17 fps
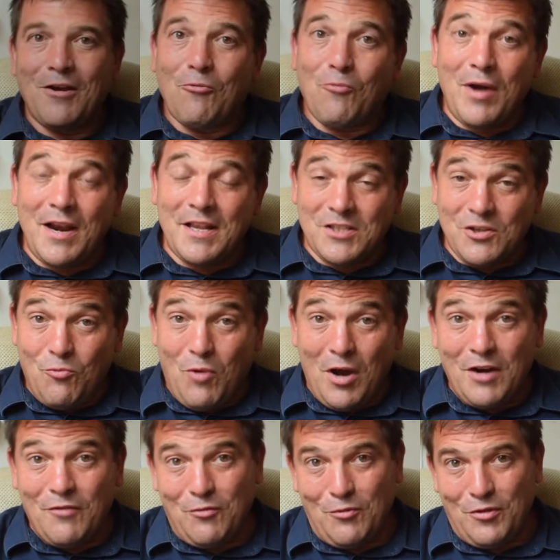Well, it's a
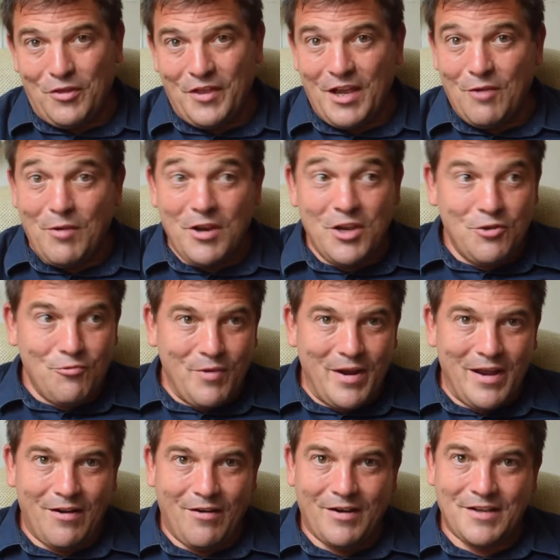wonderful thing when you
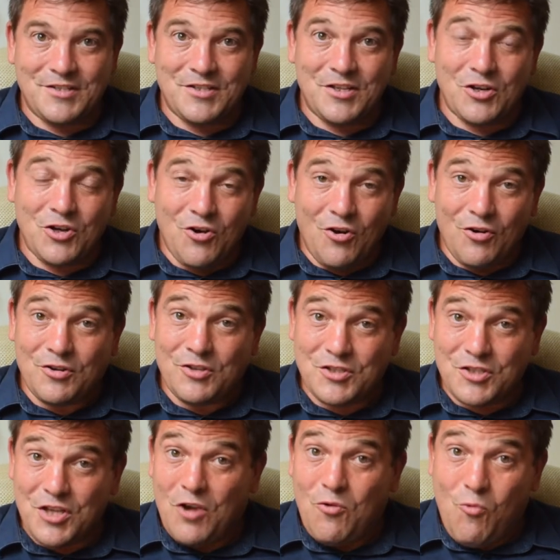realise that God has
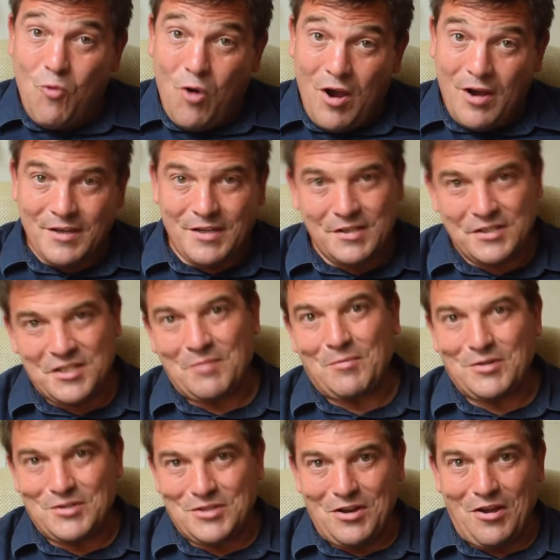so worked in
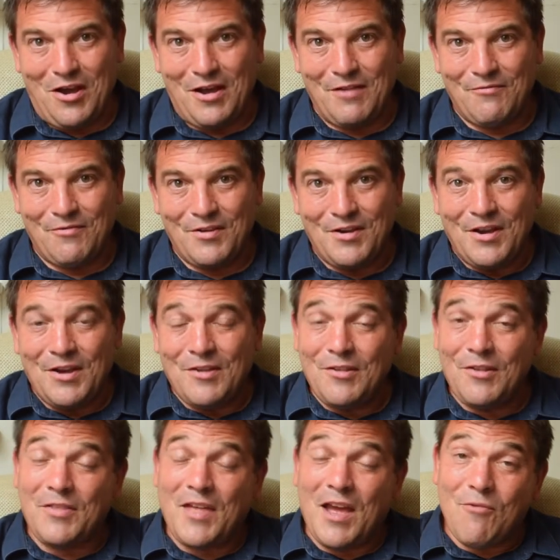someone's life
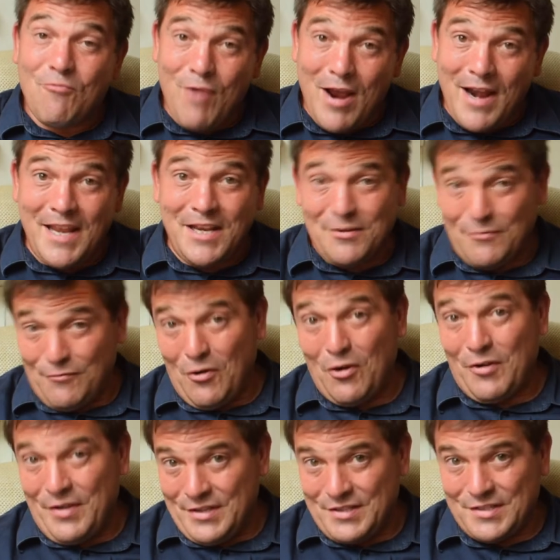that they're ready to
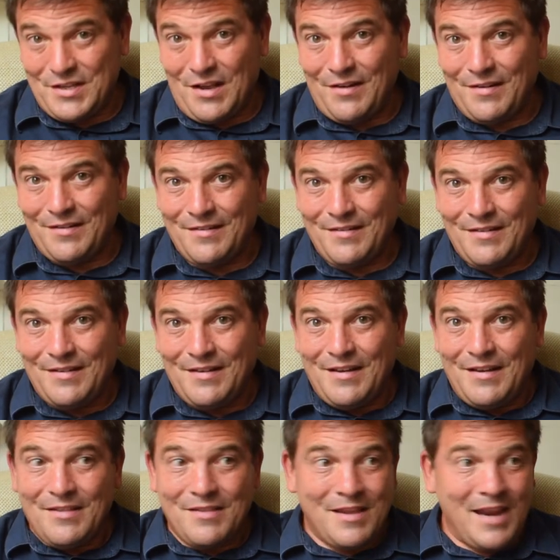follow his son,
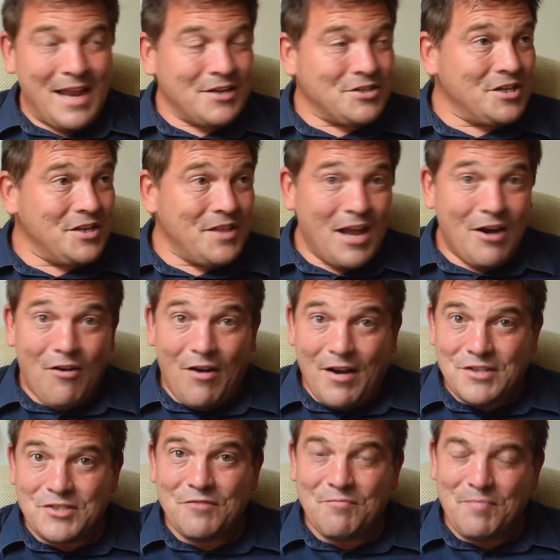that actually their
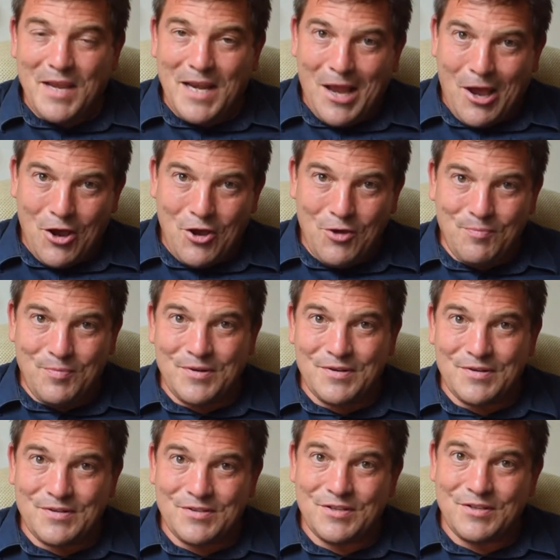eyes have been
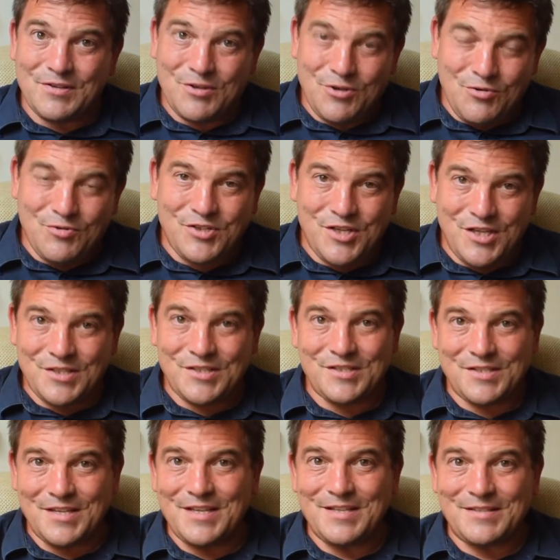opened to who
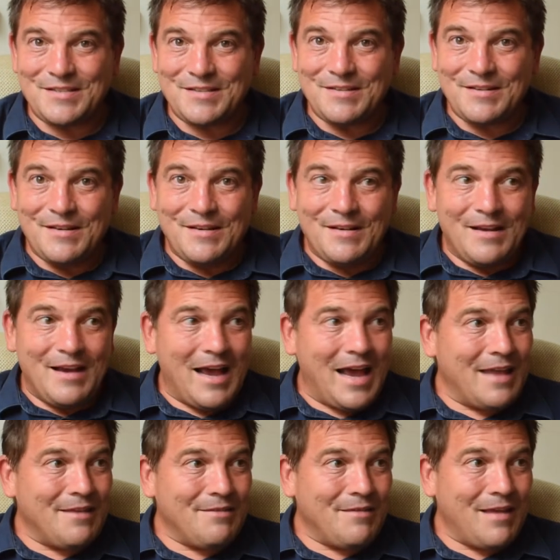Jesus is,
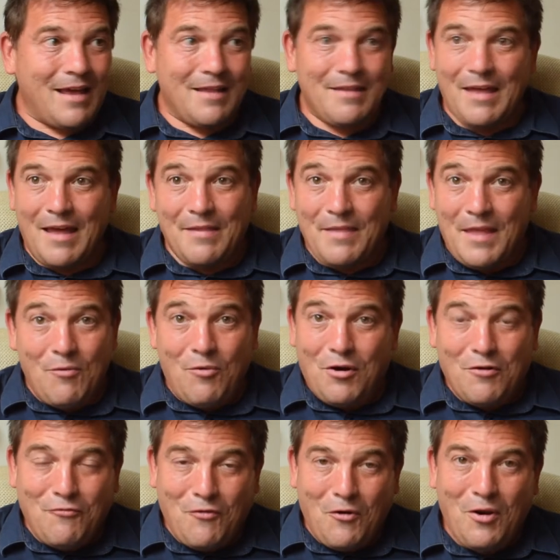and they
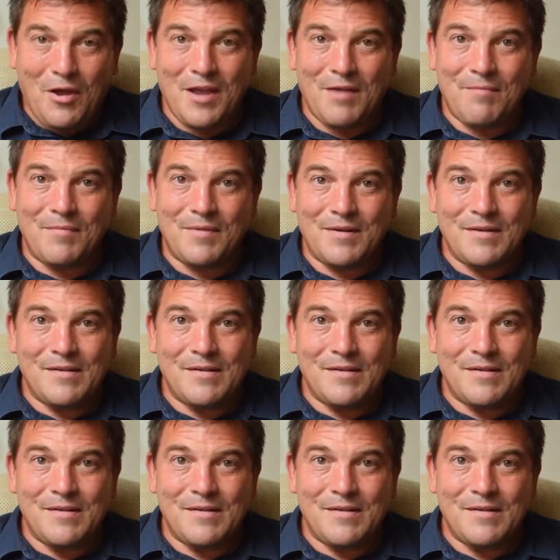want to follow him.